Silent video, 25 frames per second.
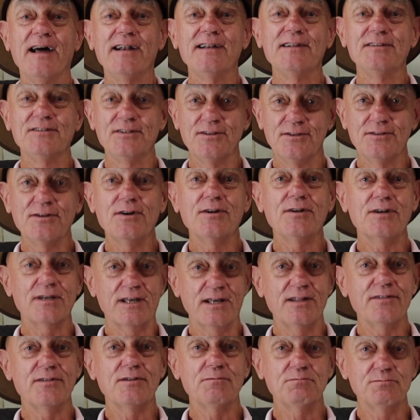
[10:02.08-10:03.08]
to
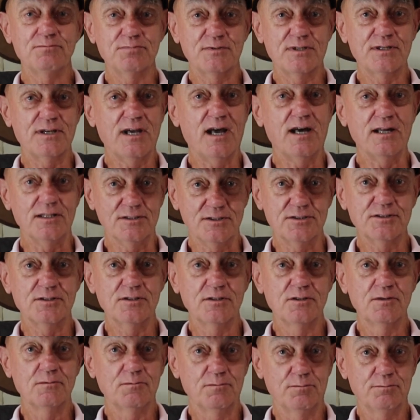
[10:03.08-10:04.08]
get them cut
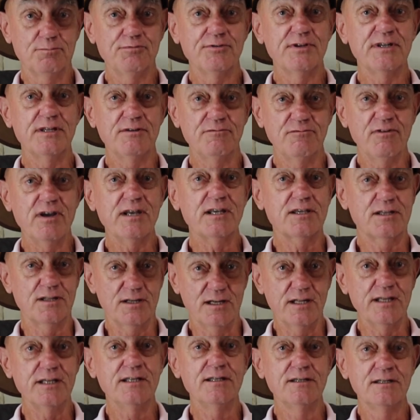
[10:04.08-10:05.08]
pretty
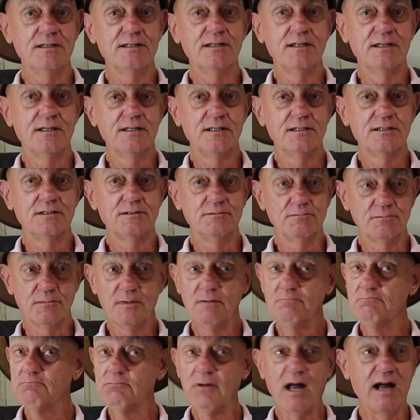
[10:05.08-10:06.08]
regularly,
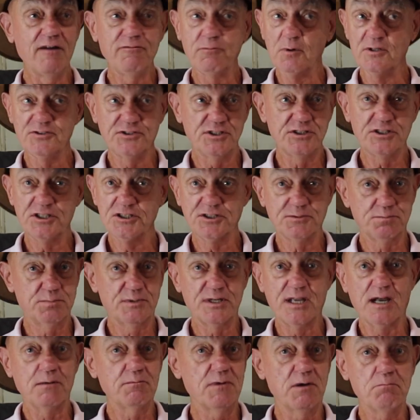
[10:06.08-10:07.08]
otherwise they just
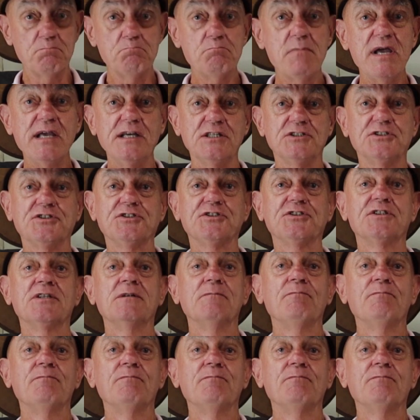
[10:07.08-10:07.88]
become a mess.